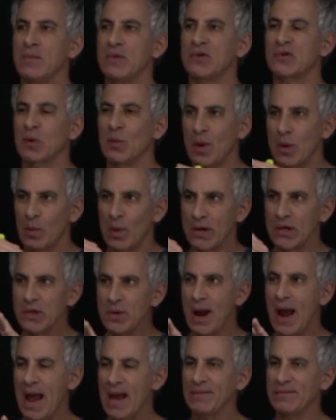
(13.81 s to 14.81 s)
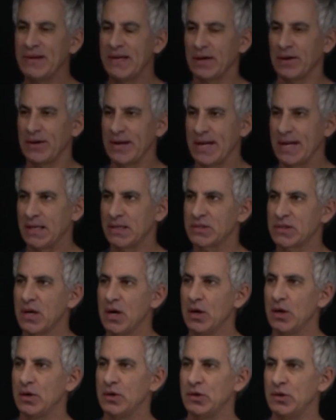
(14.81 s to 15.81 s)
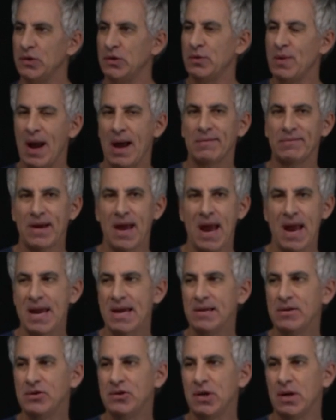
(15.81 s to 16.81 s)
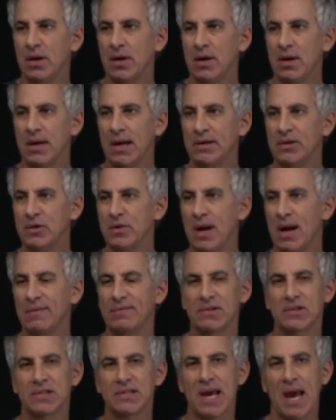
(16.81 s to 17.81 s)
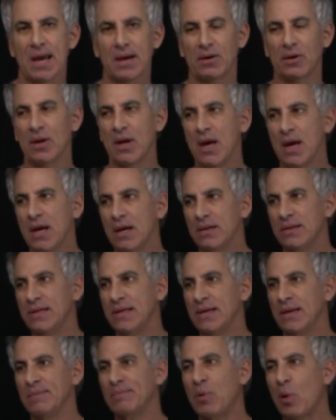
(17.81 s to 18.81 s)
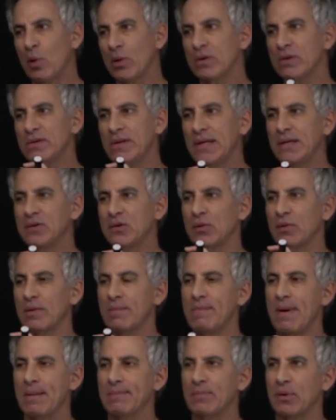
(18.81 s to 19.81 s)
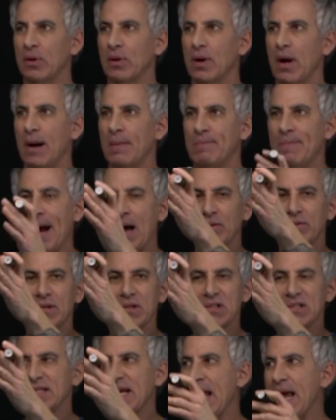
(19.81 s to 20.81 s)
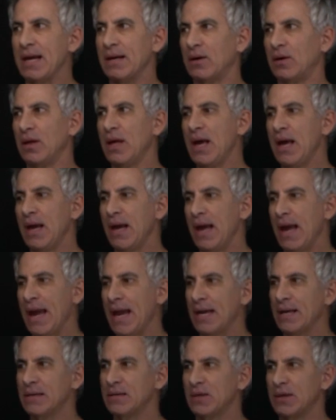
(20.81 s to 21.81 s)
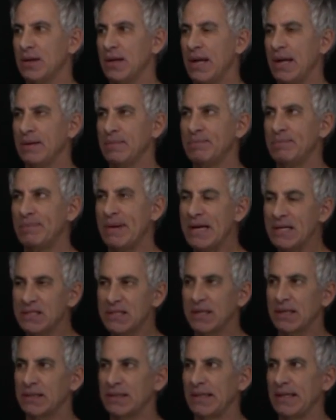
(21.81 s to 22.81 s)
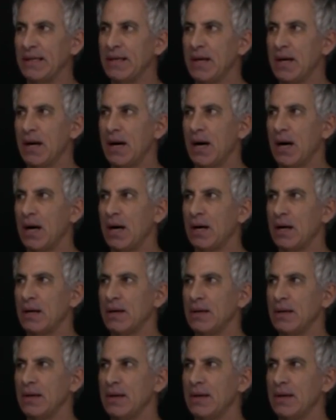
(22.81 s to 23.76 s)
so what, what you have here is you have age and you have a scale. The important thing to remember about the scale and, and basically, uh,